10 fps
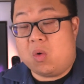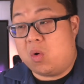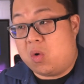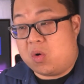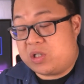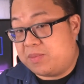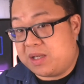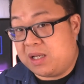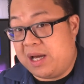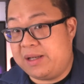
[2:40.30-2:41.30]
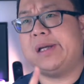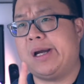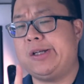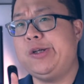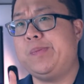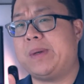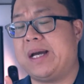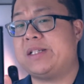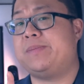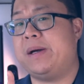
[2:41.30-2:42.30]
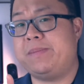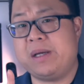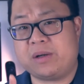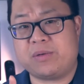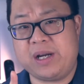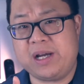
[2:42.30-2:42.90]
or something like a duplex might be a great